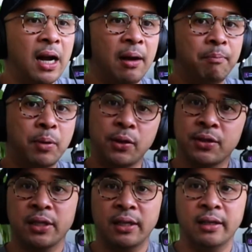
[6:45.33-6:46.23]

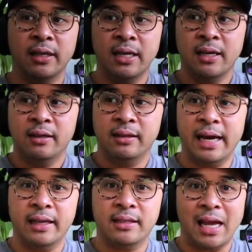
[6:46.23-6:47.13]
person
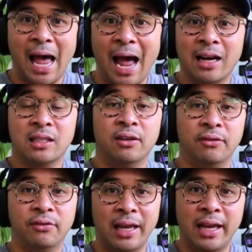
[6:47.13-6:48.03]
that's
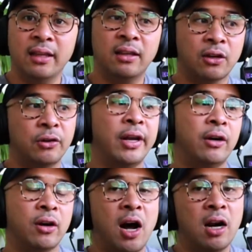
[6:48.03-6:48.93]
active in the creator
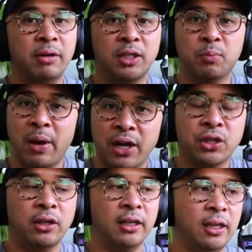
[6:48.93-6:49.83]
economy,
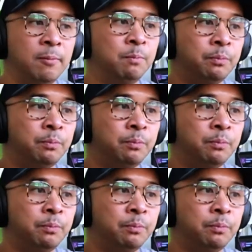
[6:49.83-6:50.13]
especially,